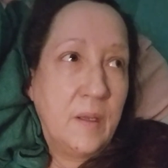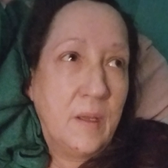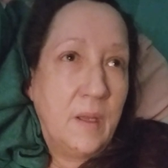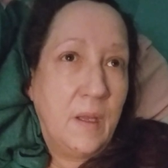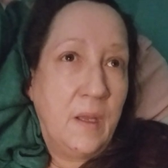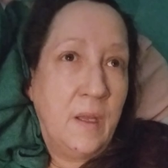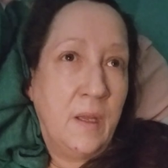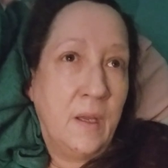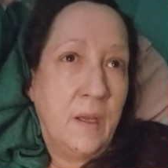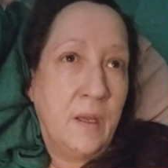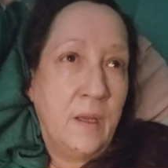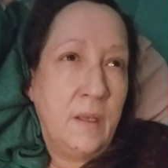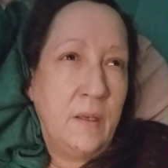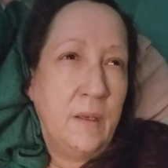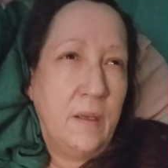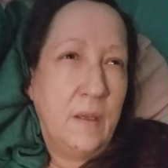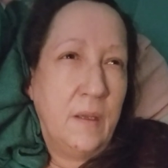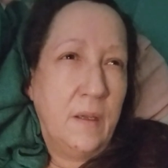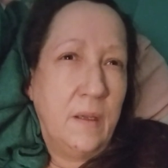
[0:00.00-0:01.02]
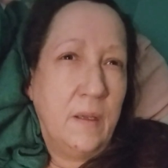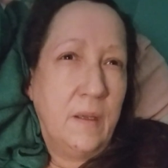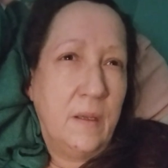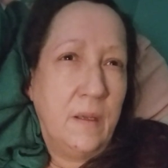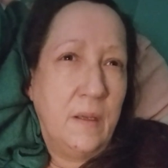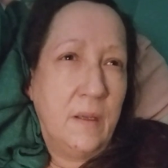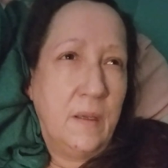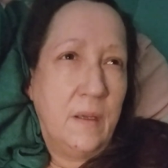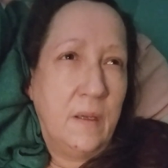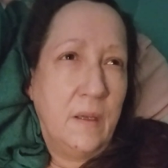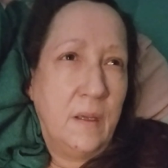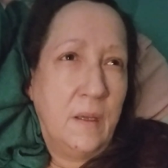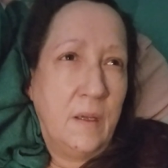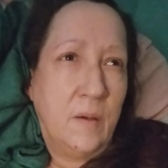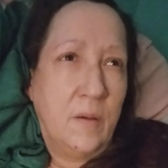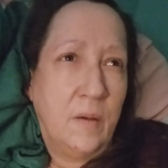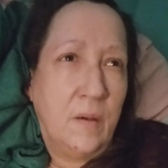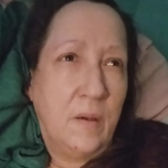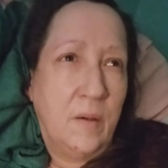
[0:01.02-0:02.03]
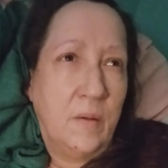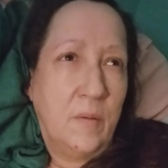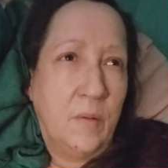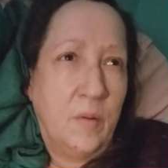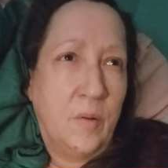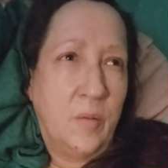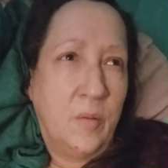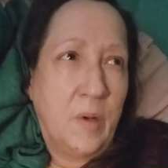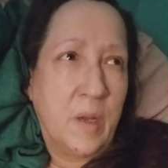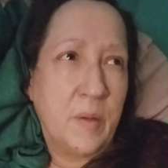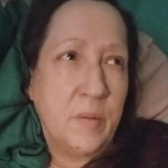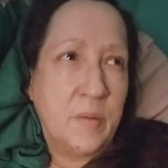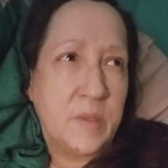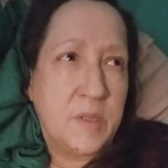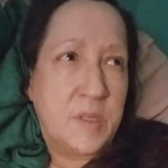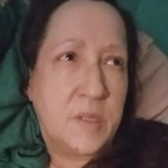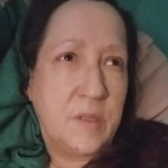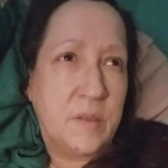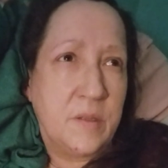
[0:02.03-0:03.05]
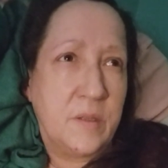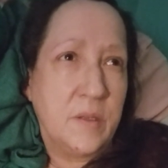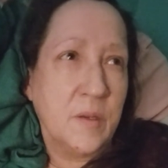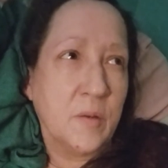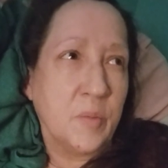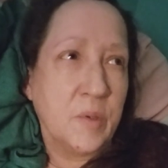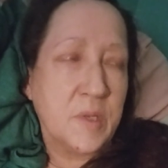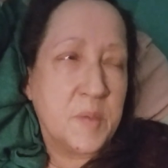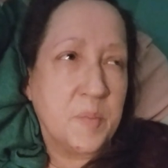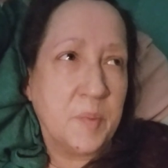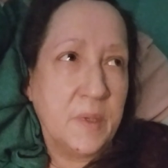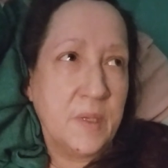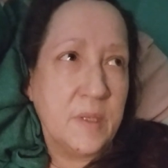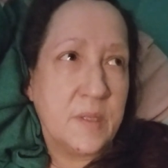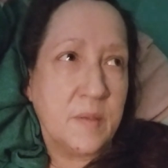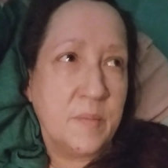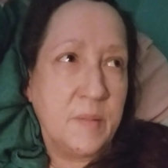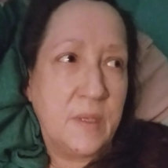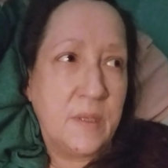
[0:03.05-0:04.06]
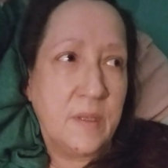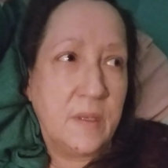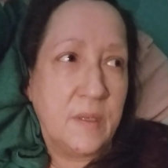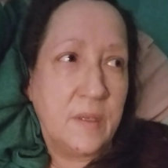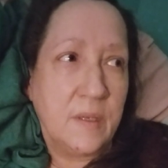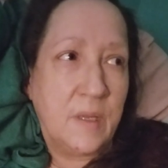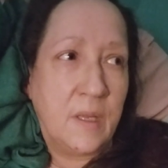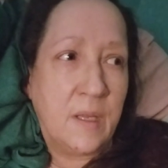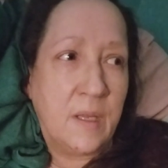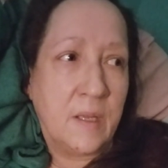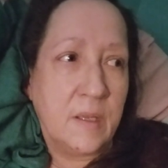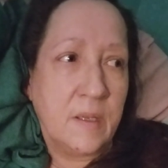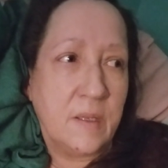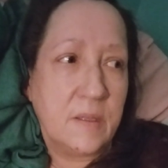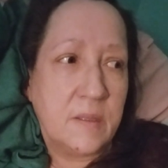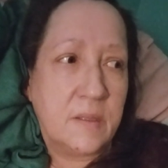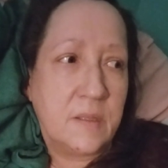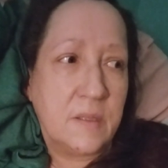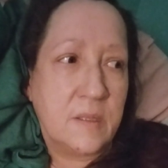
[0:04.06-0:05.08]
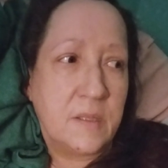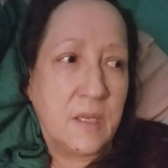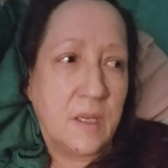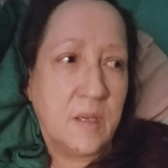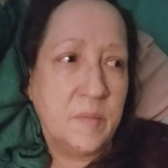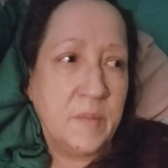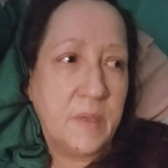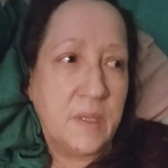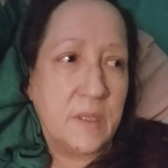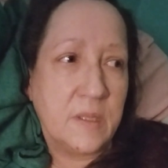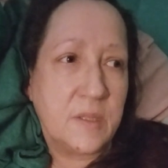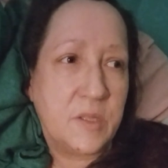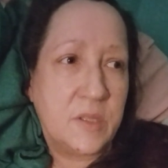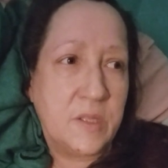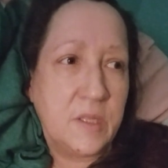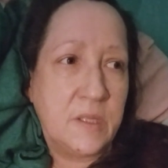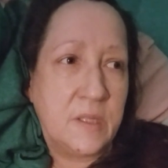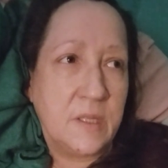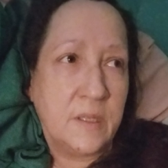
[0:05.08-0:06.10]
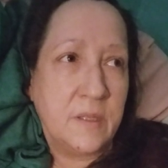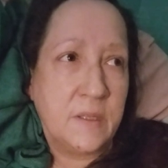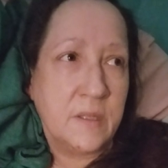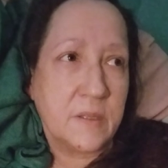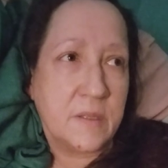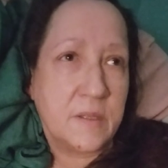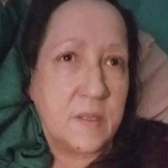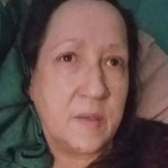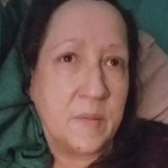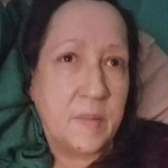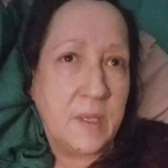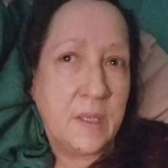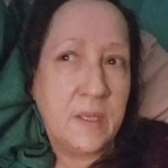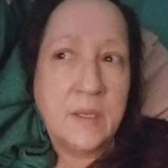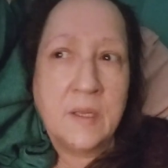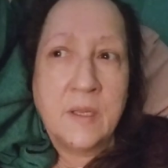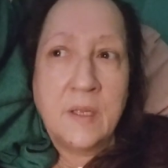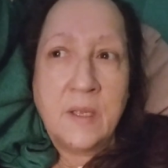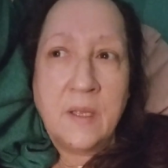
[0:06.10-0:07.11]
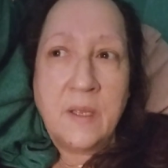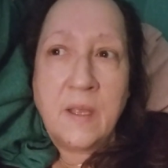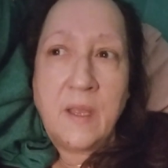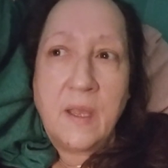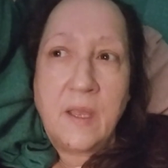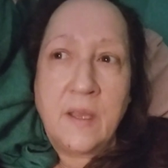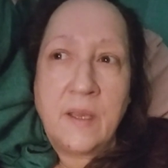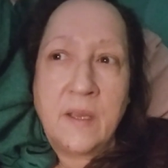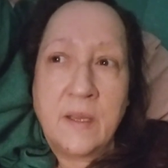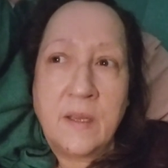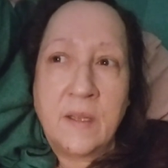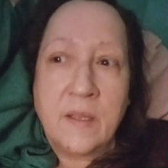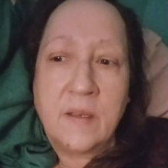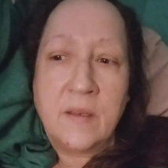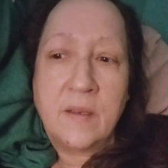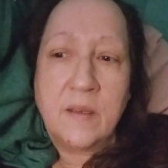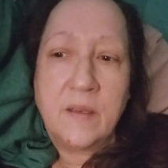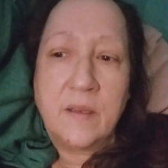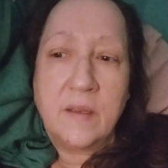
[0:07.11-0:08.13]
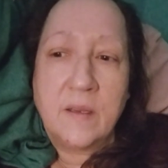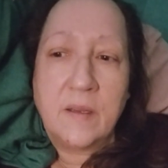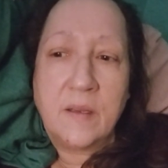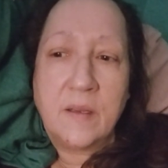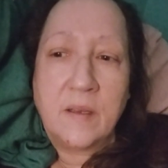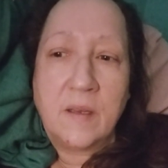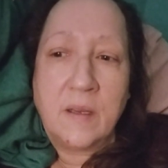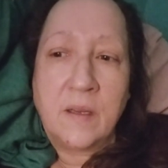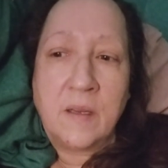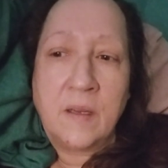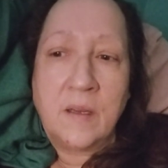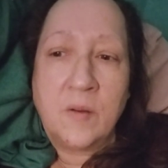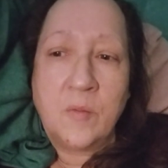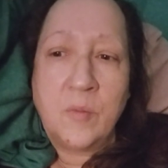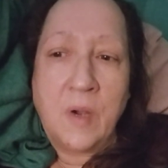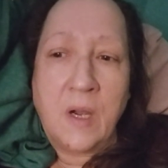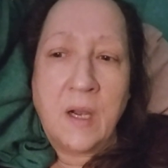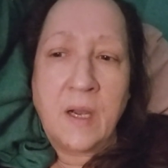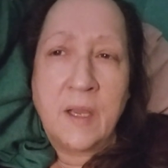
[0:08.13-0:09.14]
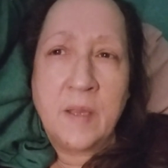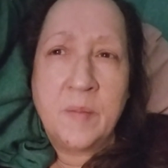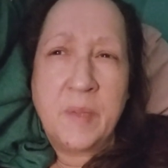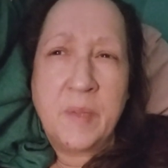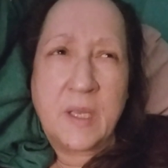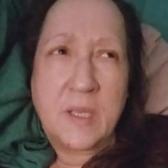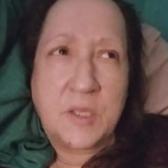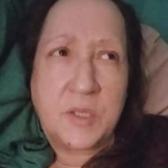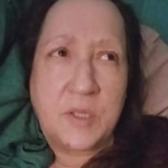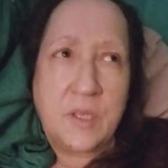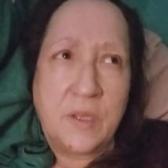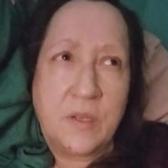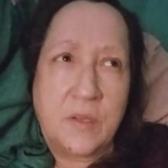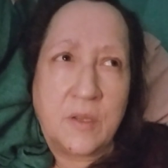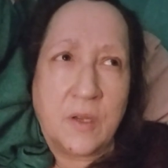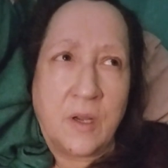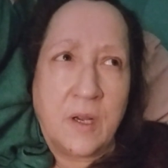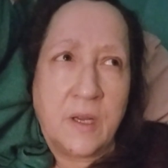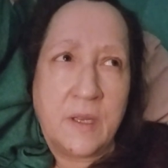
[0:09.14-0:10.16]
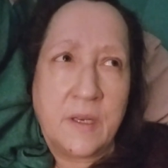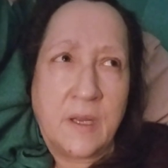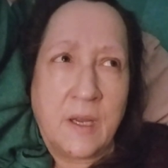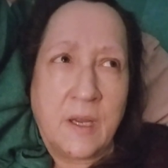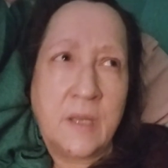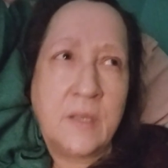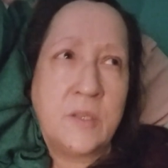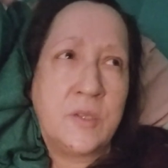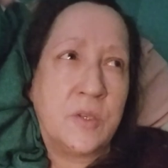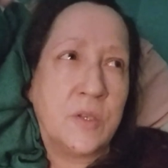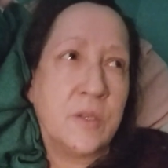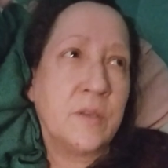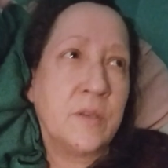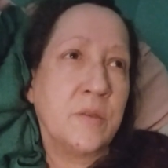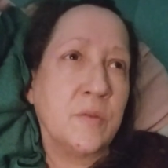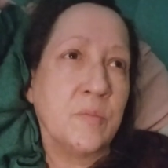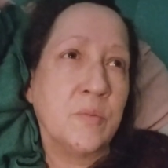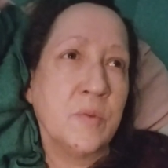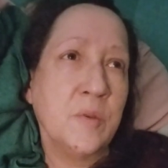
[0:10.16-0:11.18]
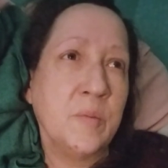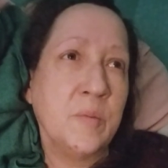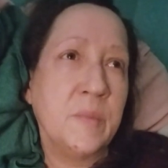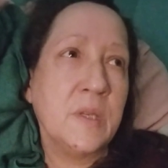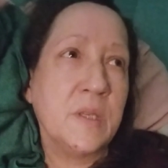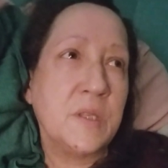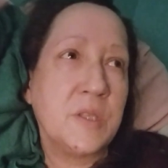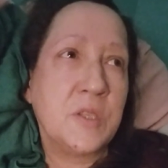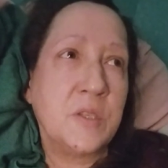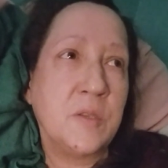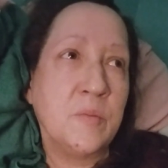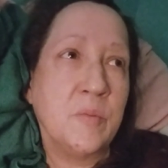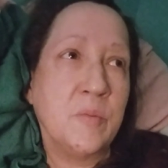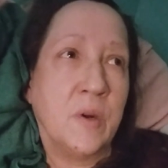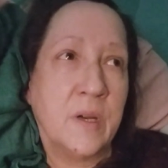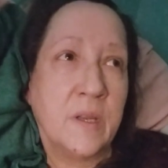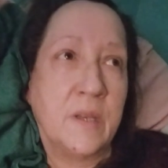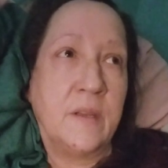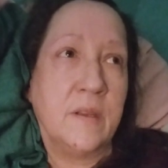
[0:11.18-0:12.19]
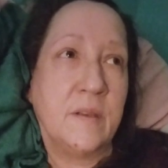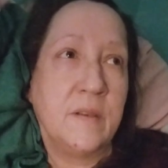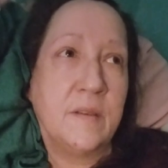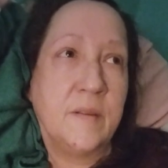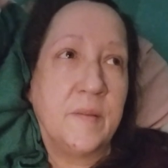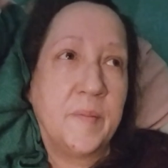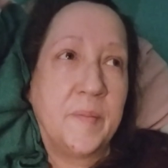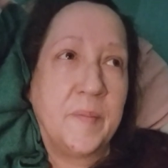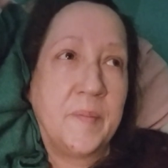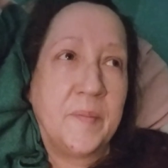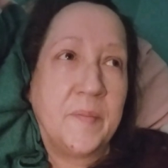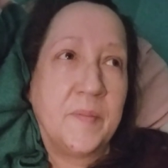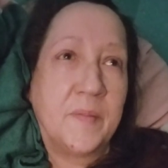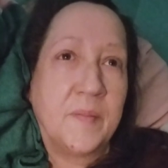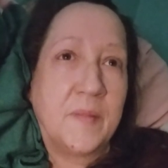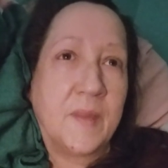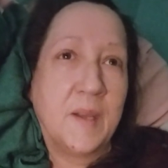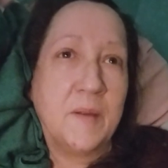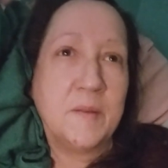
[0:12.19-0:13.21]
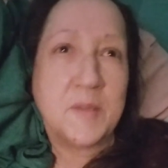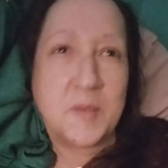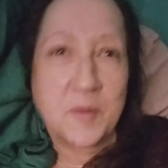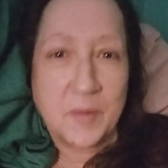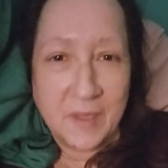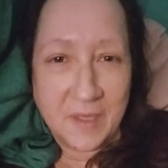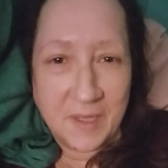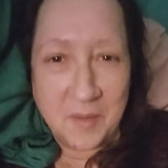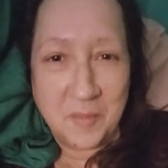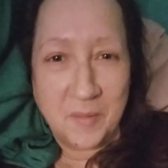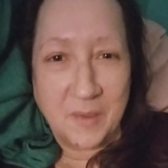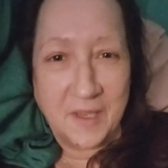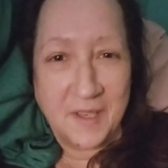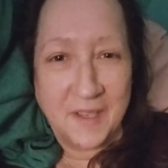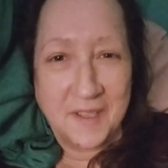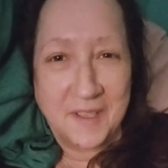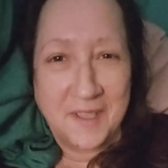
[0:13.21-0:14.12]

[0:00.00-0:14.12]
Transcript: and oh, why was she they're whispering to me and to tell me that she did this to me and uh, why because she thought i took the room that she wanted it was really weird